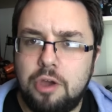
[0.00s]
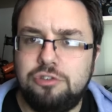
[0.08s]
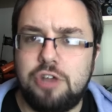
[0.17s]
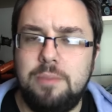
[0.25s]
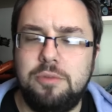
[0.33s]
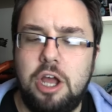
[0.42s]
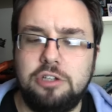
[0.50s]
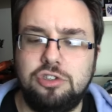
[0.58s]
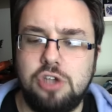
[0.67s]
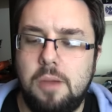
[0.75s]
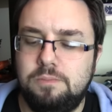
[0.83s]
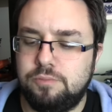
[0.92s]
Same
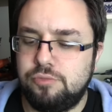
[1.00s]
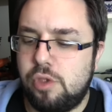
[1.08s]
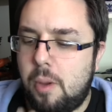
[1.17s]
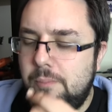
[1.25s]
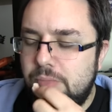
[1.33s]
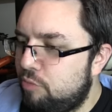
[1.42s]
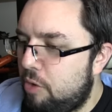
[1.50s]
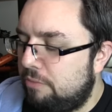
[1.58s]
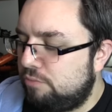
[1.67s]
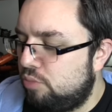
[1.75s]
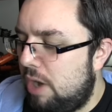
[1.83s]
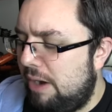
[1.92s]
texture.
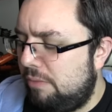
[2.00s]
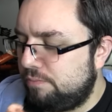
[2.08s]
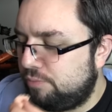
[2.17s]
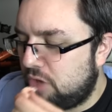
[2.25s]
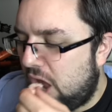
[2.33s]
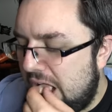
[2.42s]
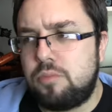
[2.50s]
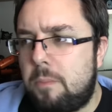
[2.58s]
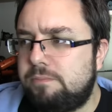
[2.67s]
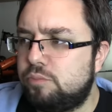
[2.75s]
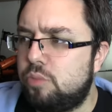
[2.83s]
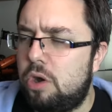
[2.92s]
Wow.
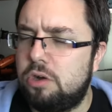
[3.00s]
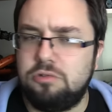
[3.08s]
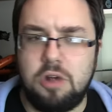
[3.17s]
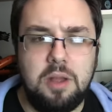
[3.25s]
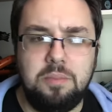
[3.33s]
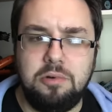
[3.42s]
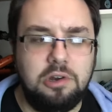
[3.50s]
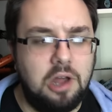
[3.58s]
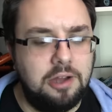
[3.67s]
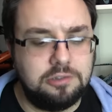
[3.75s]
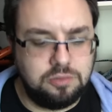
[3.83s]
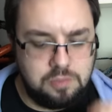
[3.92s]
What a great
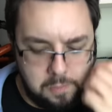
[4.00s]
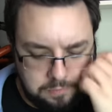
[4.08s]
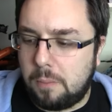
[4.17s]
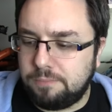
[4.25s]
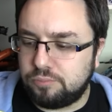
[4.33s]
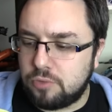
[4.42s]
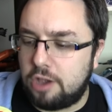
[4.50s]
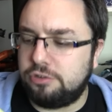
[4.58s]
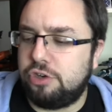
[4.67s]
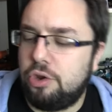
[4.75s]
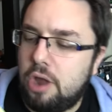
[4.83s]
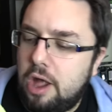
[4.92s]
product. I
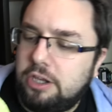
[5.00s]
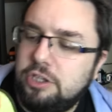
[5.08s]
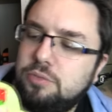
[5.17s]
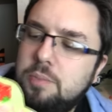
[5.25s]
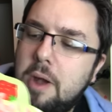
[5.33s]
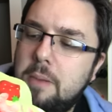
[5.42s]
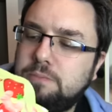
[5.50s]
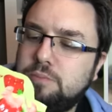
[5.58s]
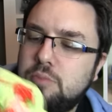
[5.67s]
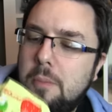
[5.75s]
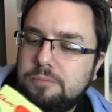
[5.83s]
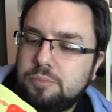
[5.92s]
still like these, but
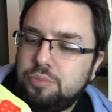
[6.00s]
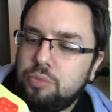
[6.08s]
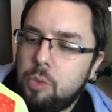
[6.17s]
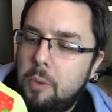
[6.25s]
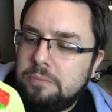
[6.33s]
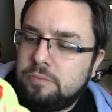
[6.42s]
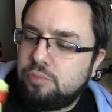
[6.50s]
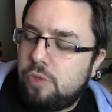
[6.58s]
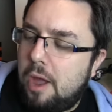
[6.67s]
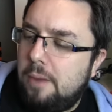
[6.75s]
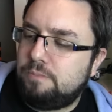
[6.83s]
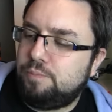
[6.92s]

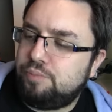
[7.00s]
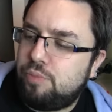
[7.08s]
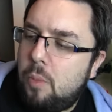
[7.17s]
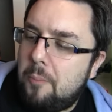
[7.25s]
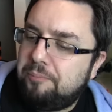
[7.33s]
not